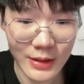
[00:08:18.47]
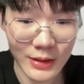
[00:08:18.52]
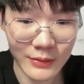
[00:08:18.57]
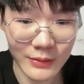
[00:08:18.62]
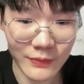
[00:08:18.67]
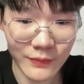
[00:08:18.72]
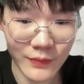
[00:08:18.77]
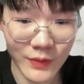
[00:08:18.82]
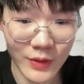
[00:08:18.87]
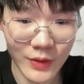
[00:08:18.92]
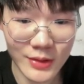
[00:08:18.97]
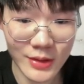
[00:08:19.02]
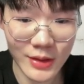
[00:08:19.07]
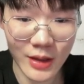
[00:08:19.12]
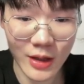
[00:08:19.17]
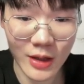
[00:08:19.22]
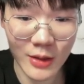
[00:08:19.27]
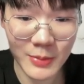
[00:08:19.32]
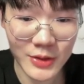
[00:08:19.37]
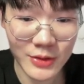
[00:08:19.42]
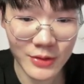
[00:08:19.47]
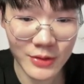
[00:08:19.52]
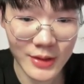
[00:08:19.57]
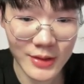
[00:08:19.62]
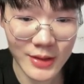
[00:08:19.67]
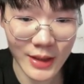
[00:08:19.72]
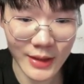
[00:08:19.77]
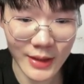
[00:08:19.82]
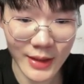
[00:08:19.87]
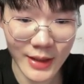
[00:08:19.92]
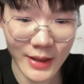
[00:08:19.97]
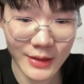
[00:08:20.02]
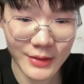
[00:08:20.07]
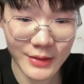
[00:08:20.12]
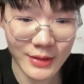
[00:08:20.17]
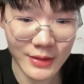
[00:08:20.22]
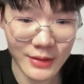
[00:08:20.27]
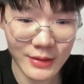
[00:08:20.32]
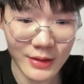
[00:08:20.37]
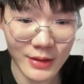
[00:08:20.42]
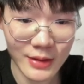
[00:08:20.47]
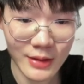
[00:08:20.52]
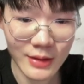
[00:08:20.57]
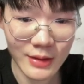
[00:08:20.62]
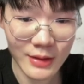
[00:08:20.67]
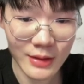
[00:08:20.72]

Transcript: And for the arbitrage and hedging,